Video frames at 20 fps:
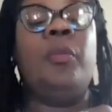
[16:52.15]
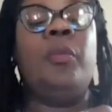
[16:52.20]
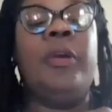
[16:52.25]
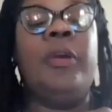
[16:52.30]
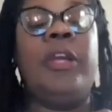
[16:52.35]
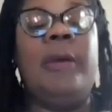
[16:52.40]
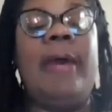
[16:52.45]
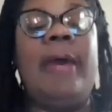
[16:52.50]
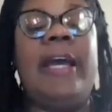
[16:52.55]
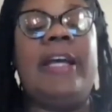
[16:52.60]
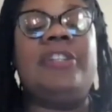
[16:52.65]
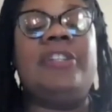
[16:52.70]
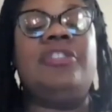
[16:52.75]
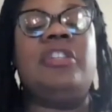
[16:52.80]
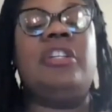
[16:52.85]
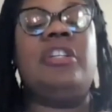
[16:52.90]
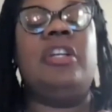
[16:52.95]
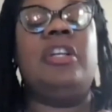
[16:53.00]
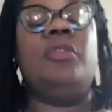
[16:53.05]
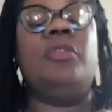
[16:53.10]

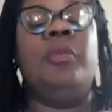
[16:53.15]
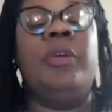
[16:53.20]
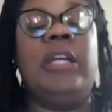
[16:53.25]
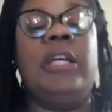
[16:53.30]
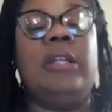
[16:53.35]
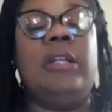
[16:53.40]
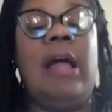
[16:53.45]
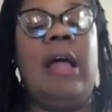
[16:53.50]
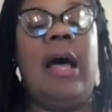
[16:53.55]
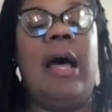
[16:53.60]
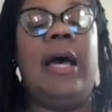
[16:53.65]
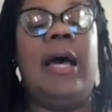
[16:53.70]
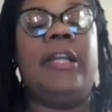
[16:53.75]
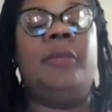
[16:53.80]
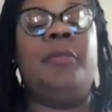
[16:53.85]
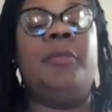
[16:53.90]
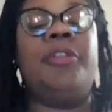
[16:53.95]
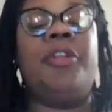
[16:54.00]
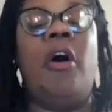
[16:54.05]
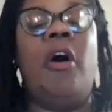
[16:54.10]
reimagine, and realign
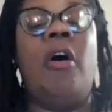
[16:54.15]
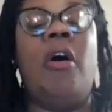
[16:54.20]
with